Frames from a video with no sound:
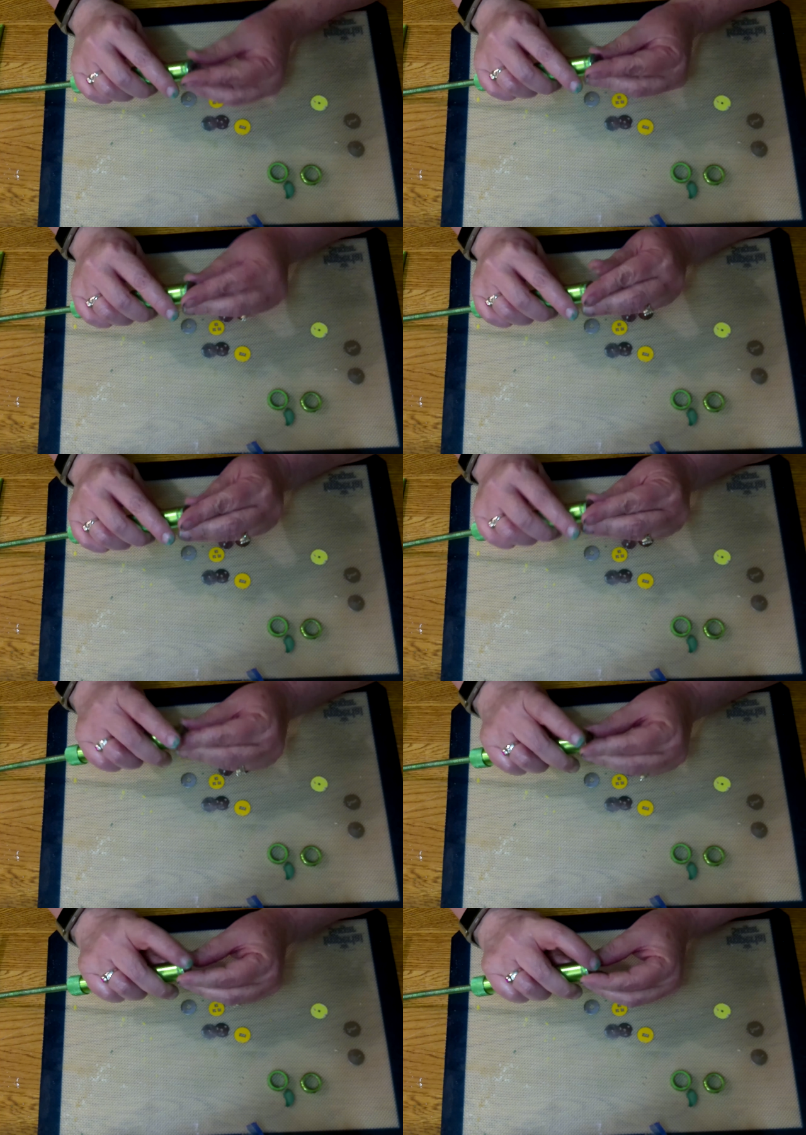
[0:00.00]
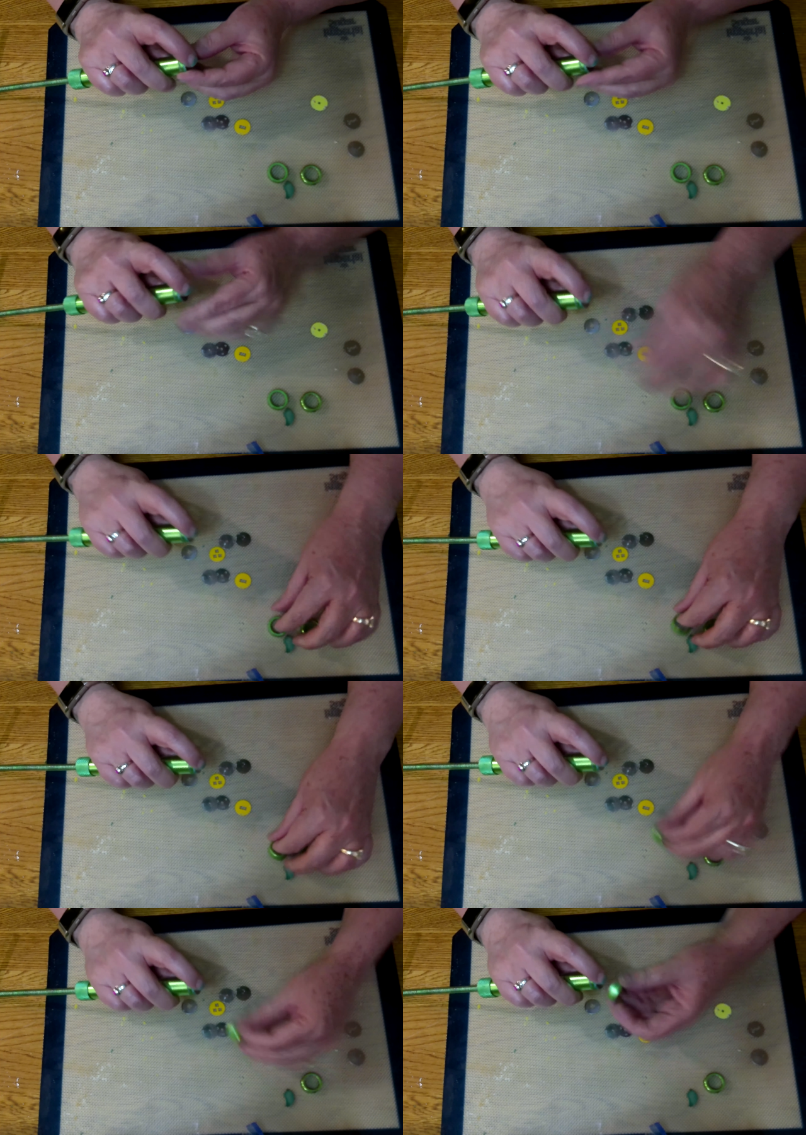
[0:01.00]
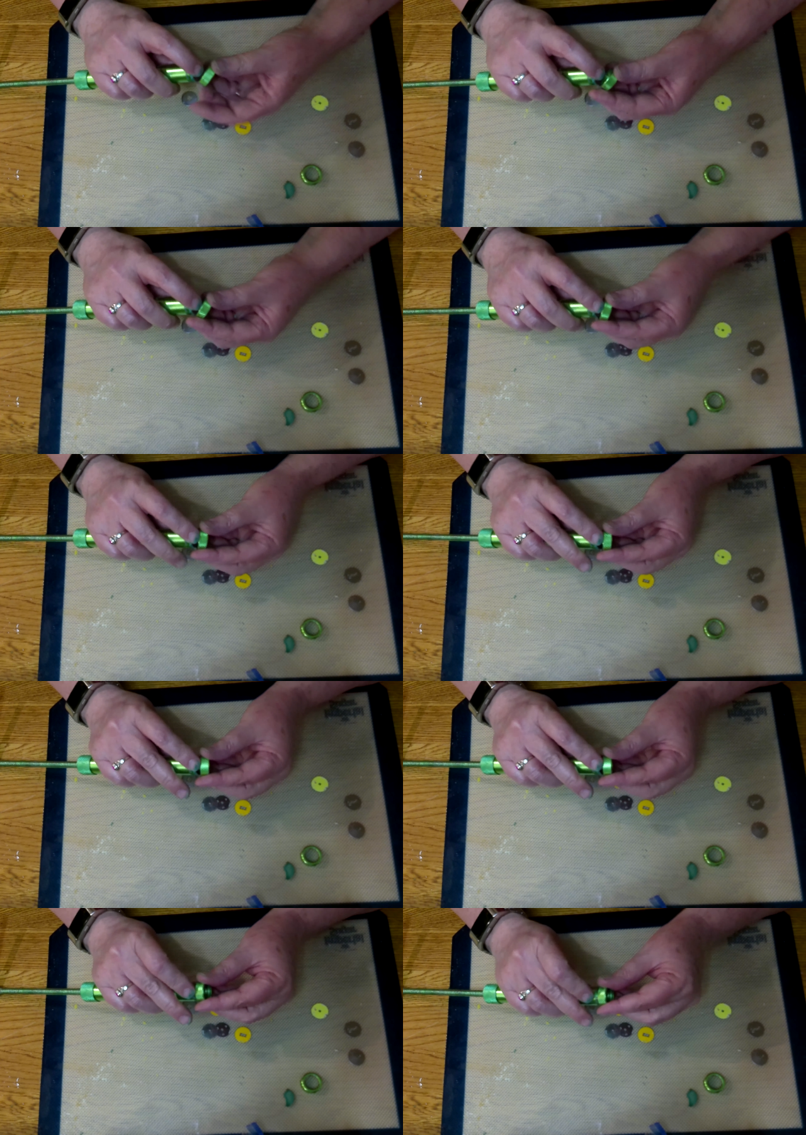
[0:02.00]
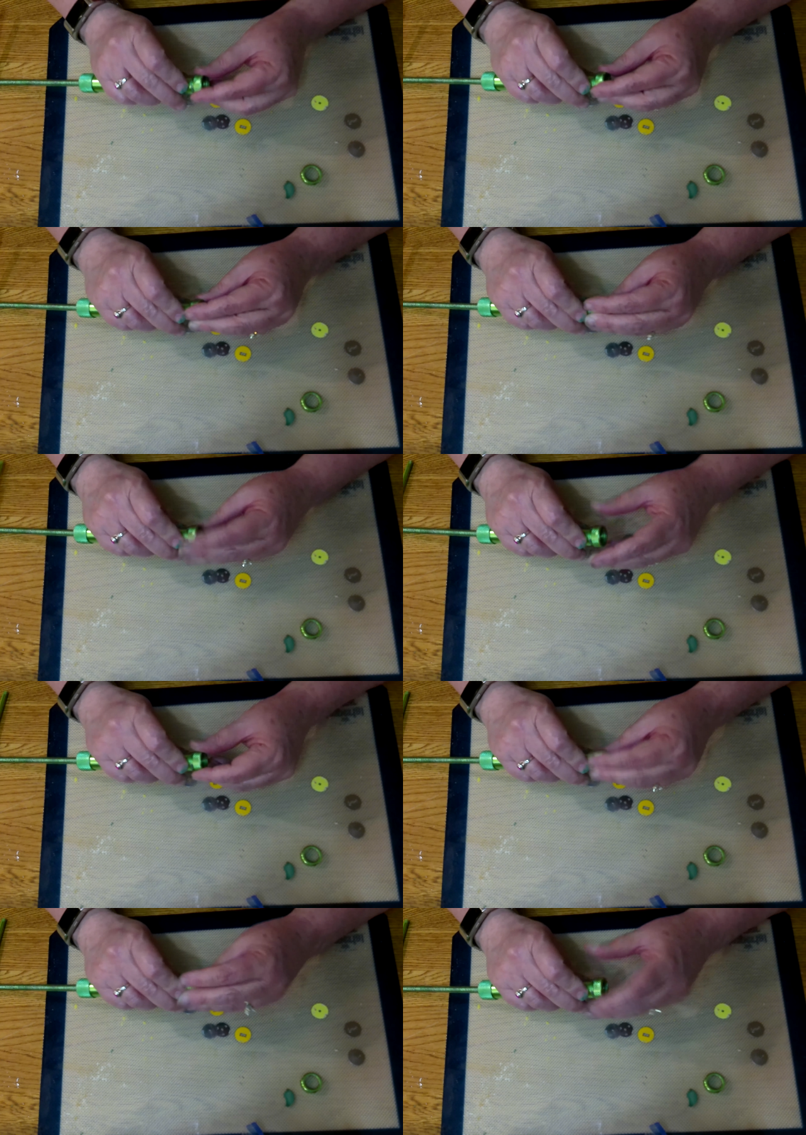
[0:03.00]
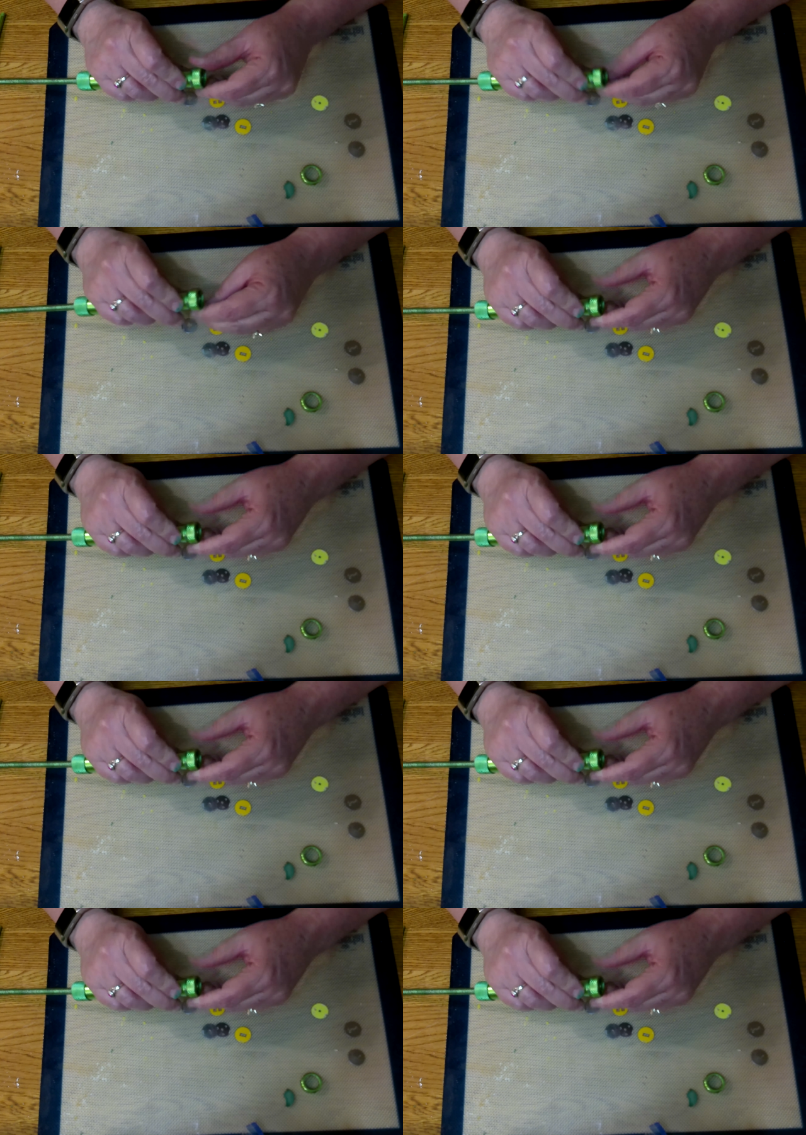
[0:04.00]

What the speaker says: (no speaker visible)